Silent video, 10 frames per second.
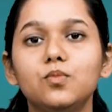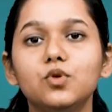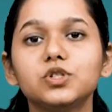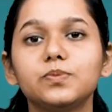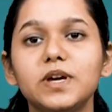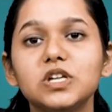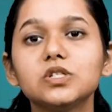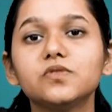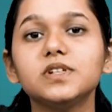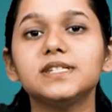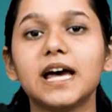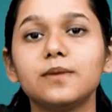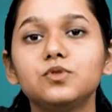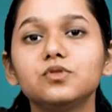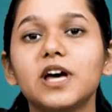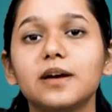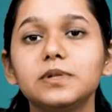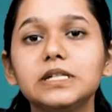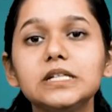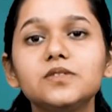Most patients with type 2
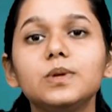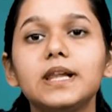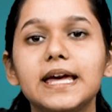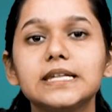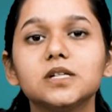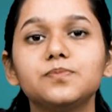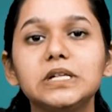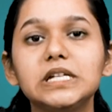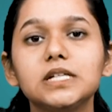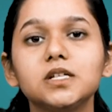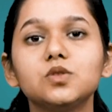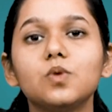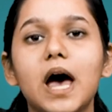diabetes will end up needing to